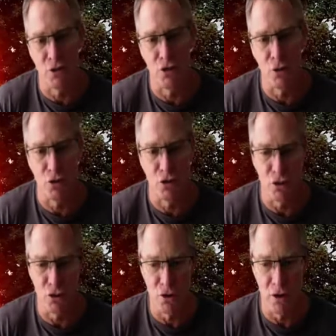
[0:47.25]
George
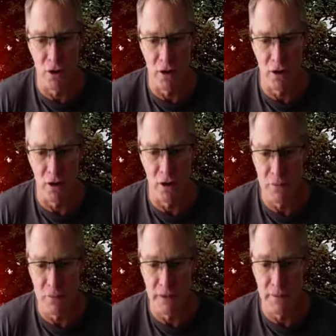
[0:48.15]
Goodhart, who
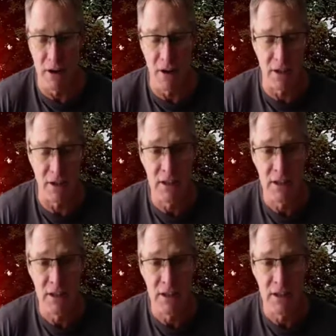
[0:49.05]
is an American